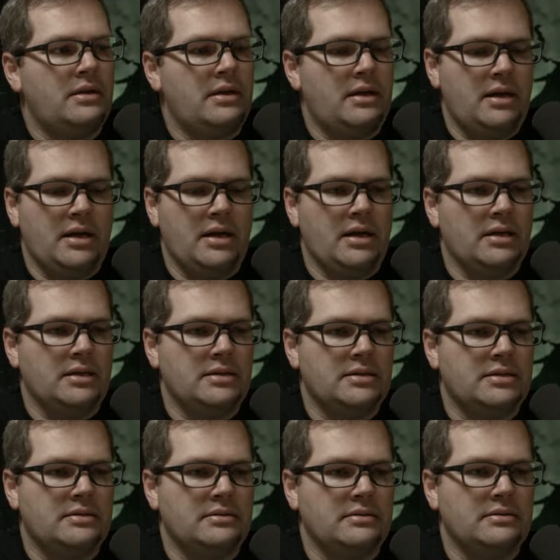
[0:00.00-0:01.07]

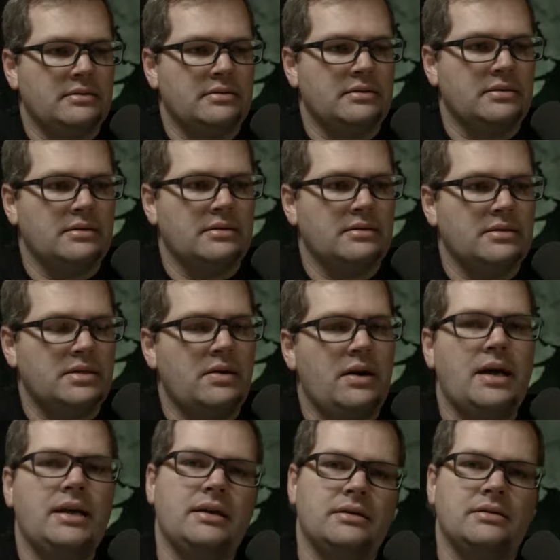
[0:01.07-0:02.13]
And so
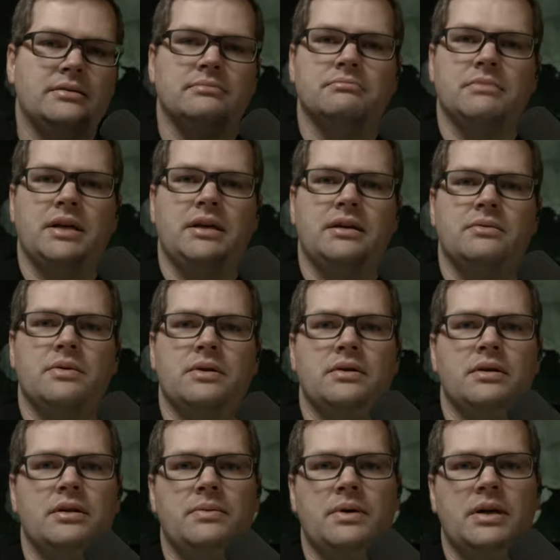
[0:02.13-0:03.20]
I didn't
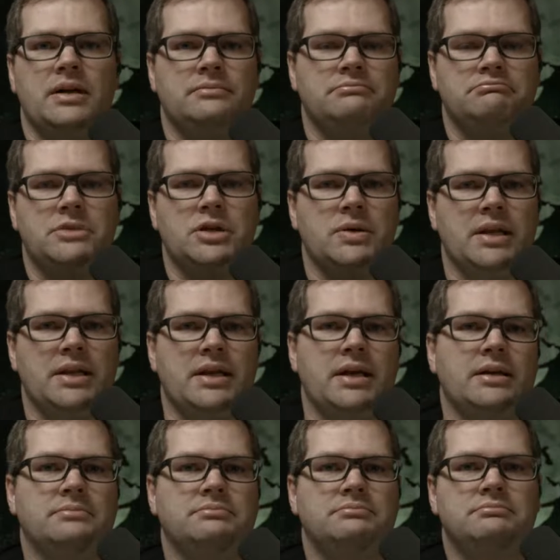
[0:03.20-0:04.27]
really want to do
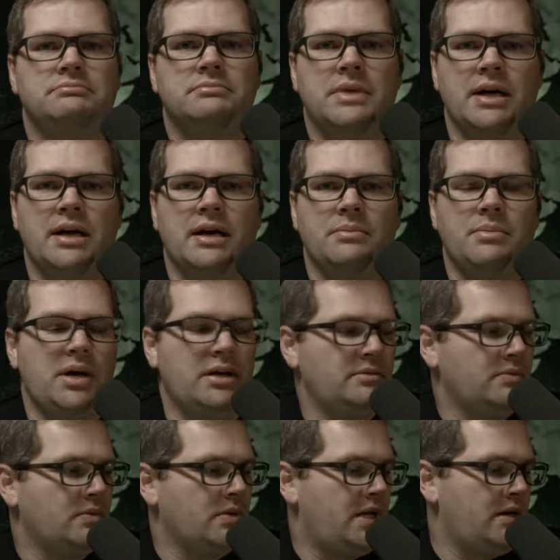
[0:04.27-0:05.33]
anything, but
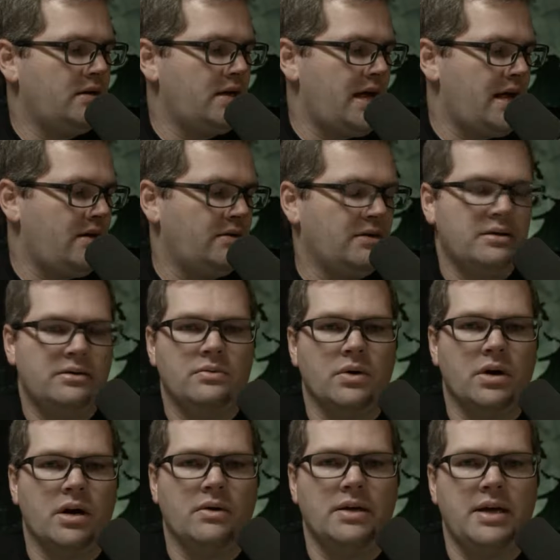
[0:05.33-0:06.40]
we're here now. We're
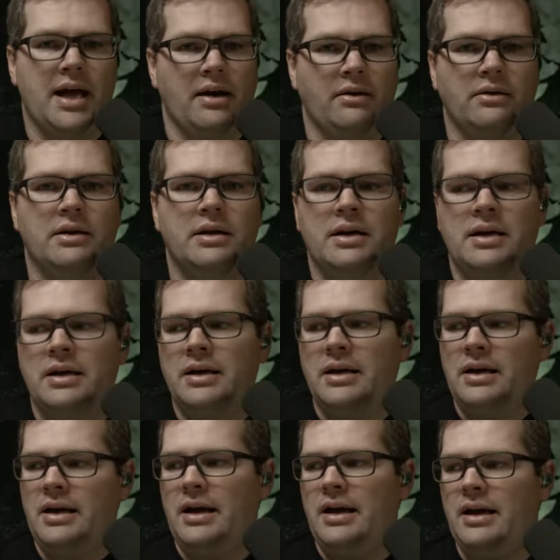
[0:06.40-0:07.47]
going now.
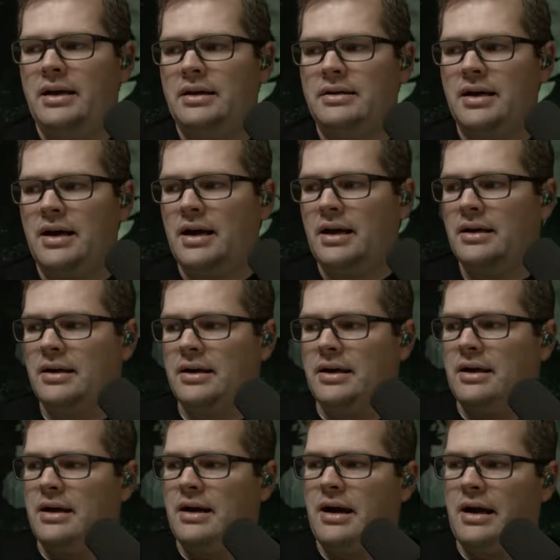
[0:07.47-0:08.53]
And
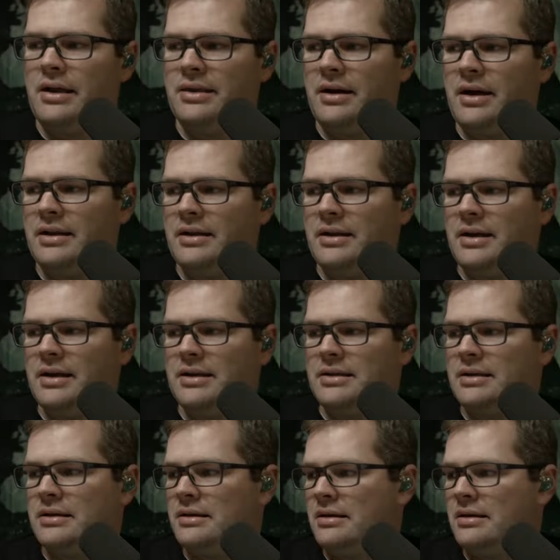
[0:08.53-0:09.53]
I thought that...